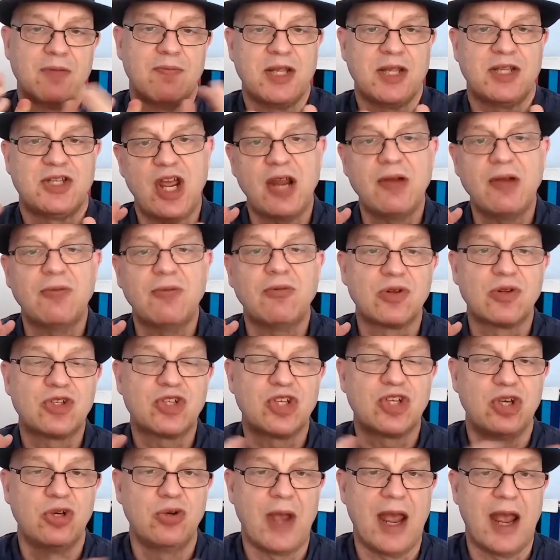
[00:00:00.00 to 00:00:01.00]
general
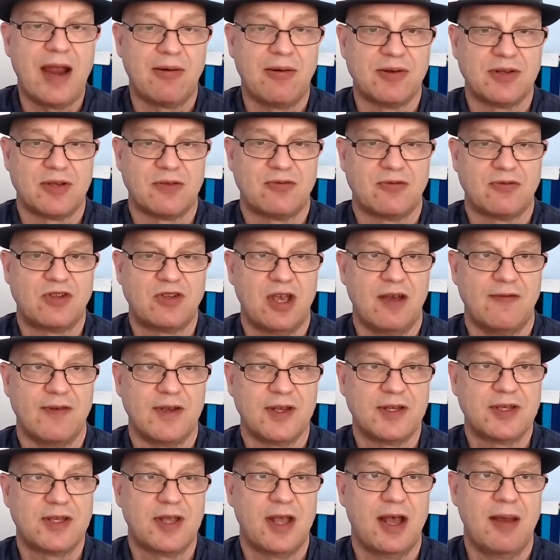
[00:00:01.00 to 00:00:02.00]
two areas of
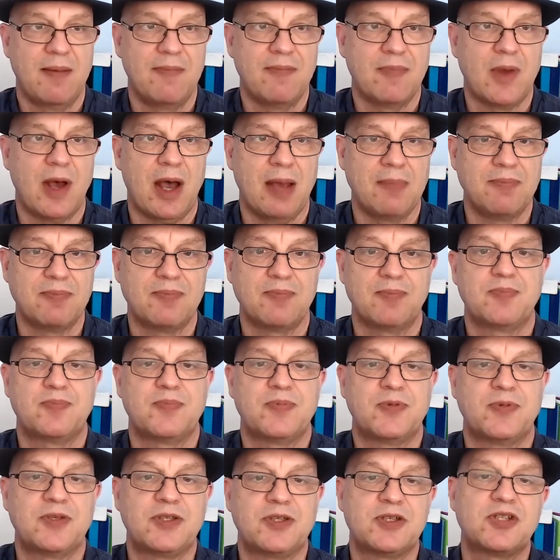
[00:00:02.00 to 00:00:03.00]
service, I'm
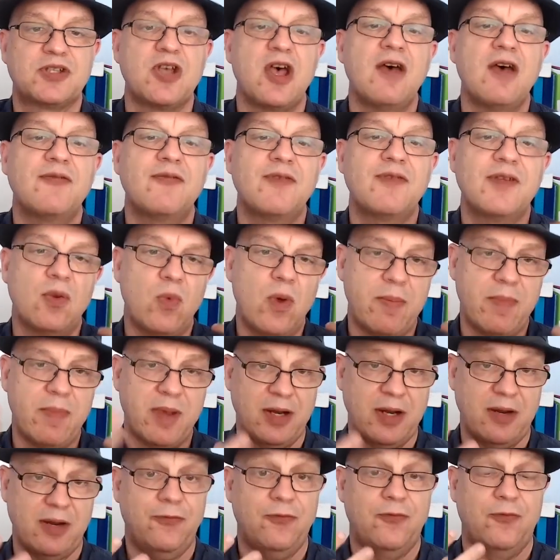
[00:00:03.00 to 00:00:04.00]
serving the
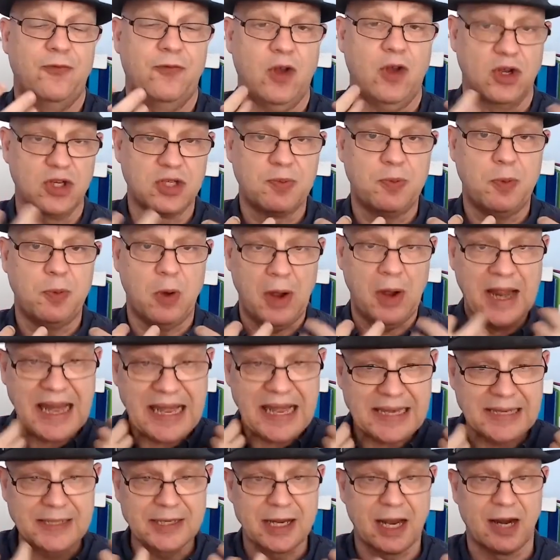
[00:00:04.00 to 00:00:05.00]
women of gospel
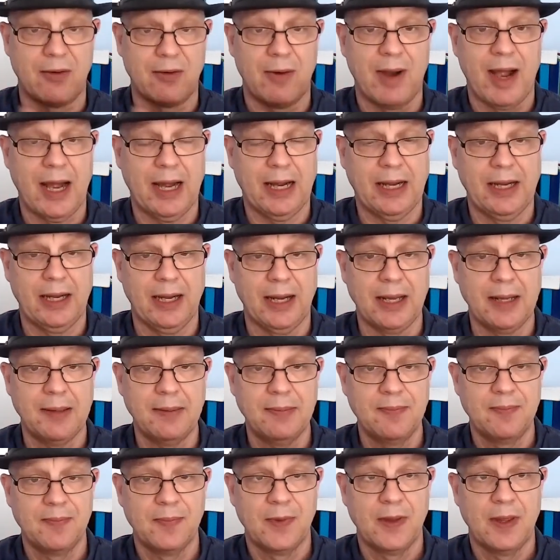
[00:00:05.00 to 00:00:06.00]
indirectly
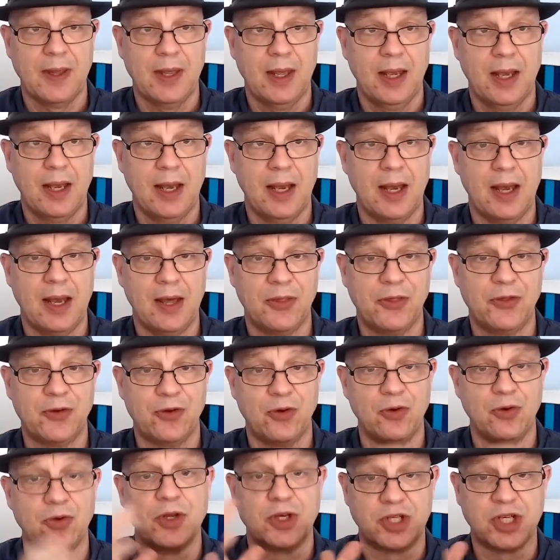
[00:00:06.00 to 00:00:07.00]

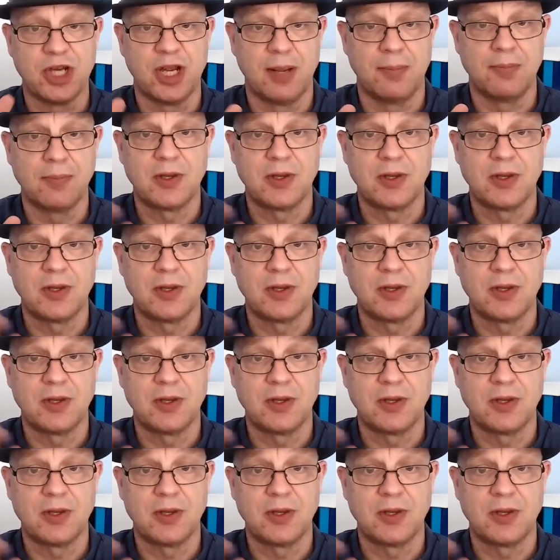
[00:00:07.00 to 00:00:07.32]
through the gym,